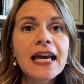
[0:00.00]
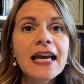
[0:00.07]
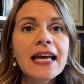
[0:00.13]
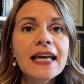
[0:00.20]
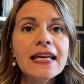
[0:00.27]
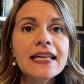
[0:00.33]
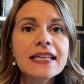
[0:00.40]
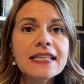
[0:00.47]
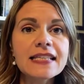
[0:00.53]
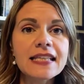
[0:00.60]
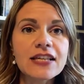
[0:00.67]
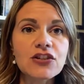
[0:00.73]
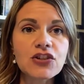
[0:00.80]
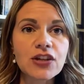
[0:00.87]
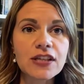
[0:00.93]
is
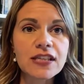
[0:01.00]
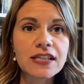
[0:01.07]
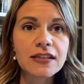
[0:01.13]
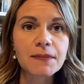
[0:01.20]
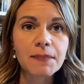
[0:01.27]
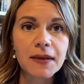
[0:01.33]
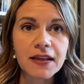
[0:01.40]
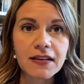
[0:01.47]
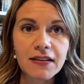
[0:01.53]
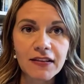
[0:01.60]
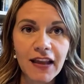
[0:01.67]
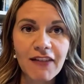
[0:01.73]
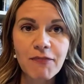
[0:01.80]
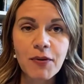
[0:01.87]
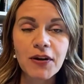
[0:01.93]
because the
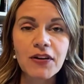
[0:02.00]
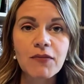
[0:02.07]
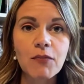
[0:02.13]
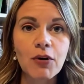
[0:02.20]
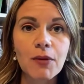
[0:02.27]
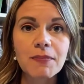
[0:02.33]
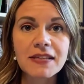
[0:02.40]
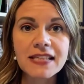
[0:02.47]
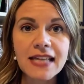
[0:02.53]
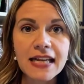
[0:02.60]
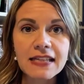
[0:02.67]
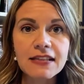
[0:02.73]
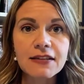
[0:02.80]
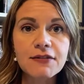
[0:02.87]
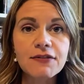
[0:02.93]
left brain is more
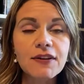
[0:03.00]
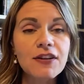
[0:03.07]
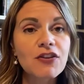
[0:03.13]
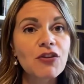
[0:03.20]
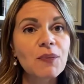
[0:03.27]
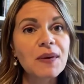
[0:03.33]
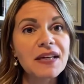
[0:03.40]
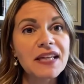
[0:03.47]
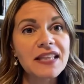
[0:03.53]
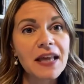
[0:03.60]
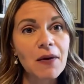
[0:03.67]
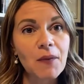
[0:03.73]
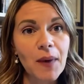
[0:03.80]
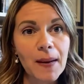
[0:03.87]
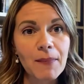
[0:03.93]
obsessive. And so we need
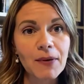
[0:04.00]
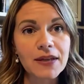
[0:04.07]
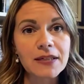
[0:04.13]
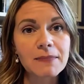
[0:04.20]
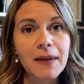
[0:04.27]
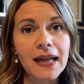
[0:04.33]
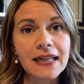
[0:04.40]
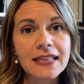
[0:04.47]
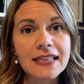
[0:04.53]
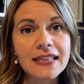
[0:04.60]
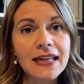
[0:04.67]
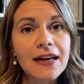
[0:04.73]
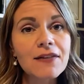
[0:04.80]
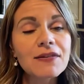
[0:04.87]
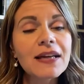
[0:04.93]
that right brain to balance it
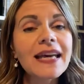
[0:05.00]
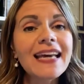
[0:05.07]
out.